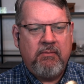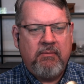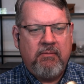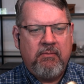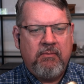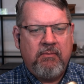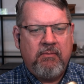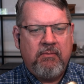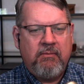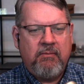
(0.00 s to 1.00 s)

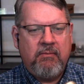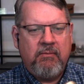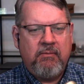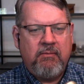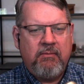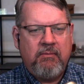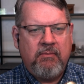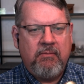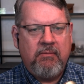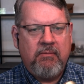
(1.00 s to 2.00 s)

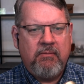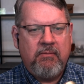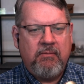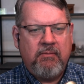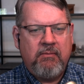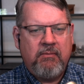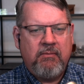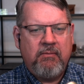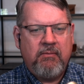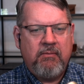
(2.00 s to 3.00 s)

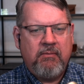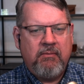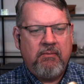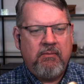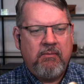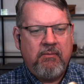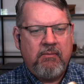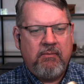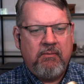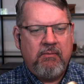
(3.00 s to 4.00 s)

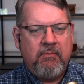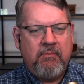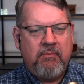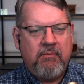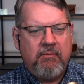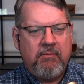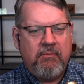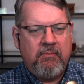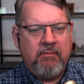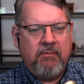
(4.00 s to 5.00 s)

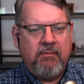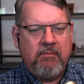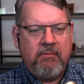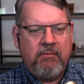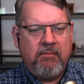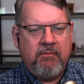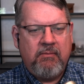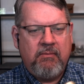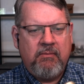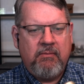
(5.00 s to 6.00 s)

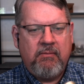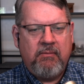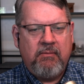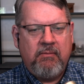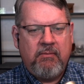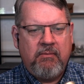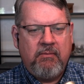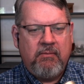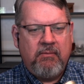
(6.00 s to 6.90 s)
[no speech]